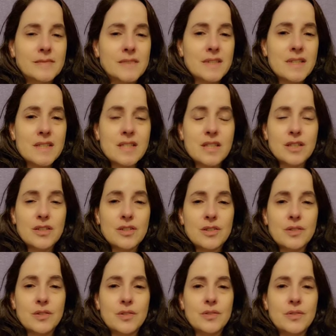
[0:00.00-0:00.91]

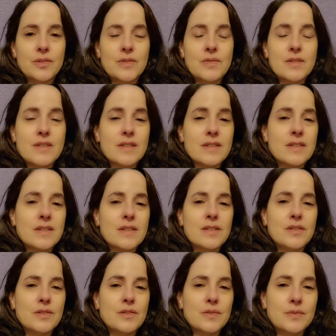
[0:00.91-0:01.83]
62. He was
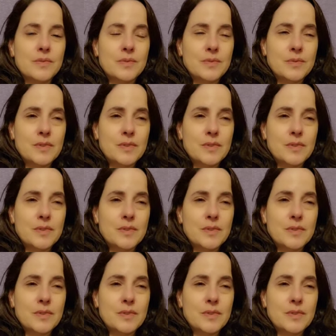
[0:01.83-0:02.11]
62.